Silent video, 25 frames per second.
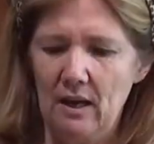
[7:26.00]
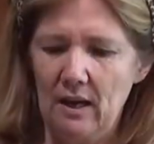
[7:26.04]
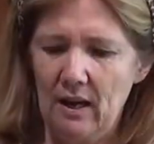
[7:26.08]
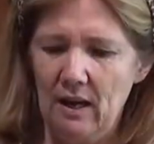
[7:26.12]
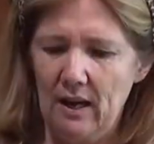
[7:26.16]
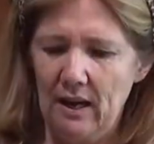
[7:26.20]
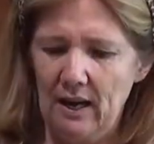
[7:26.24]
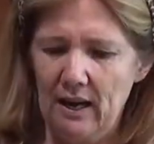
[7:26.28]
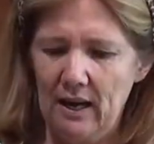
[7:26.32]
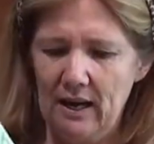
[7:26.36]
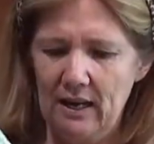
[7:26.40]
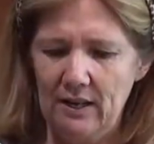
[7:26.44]

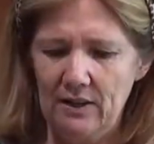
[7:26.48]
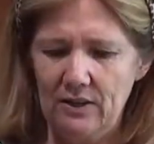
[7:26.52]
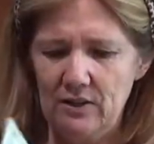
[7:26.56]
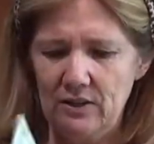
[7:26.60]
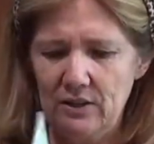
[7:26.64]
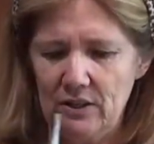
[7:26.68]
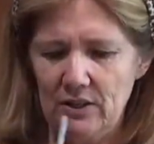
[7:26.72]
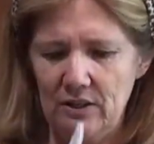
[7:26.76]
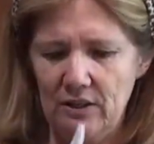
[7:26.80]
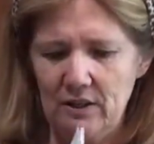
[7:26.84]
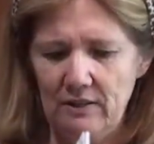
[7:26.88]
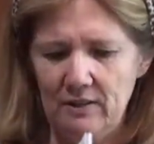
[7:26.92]
And
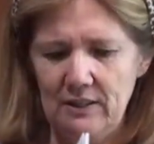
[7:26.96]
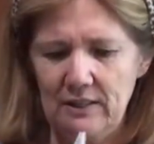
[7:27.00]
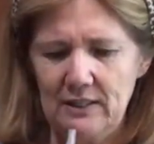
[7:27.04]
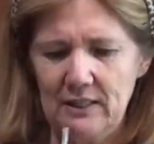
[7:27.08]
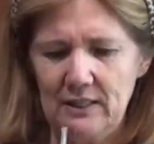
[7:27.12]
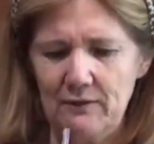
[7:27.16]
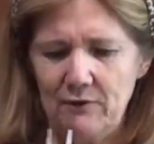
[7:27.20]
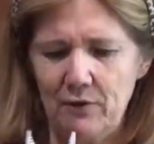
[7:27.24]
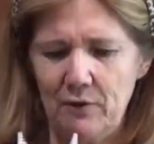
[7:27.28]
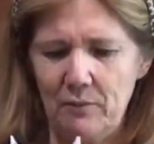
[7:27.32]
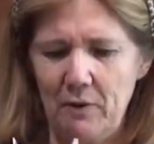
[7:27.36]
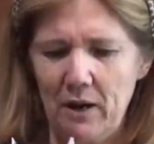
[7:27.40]
this is
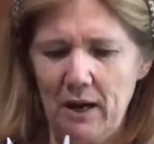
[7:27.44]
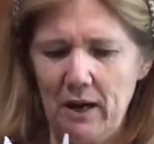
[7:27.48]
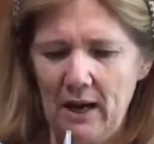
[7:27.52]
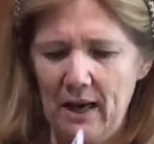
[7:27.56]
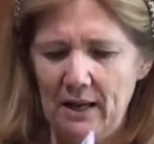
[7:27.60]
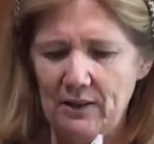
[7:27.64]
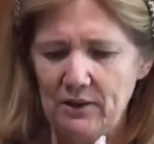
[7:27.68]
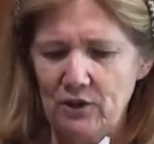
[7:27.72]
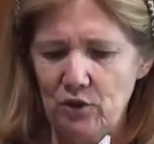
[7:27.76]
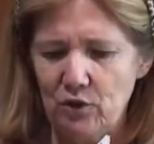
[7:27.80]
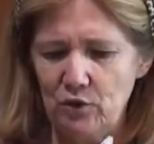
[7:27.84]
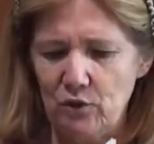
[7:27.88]
from my
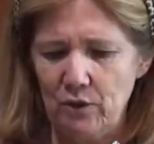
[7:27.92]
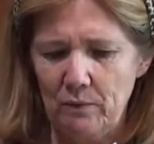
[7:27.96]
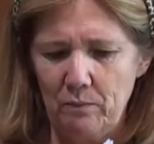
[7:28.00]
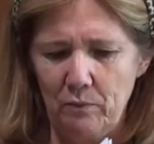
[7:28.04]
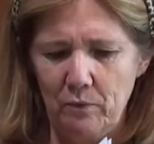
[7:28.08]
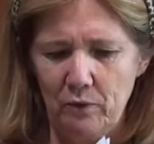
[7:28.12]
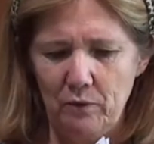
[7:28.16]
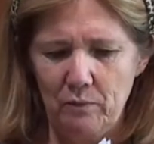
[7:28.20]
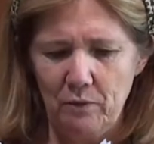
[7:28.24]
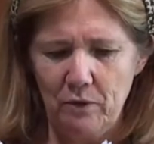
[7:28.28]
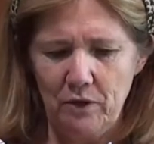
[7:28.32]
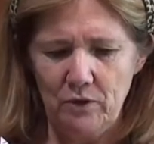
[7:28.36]
last trip
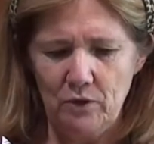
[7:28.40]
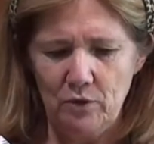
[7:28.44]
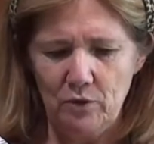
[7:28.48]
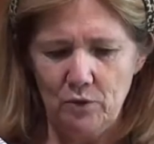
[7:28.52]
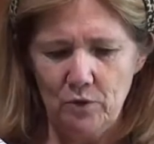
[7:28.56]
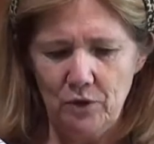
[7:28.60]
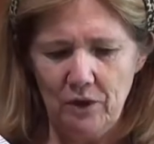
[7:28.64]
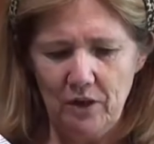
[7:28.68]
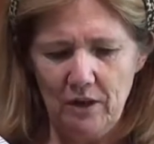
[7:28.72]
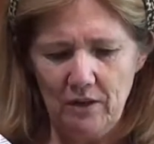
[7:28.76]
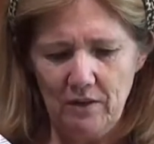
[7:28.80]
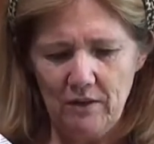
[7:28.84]
with my
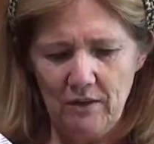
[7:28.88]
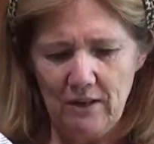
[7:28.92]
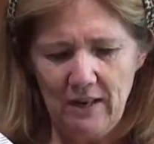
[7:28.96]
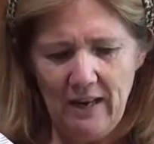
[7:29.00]
daughter.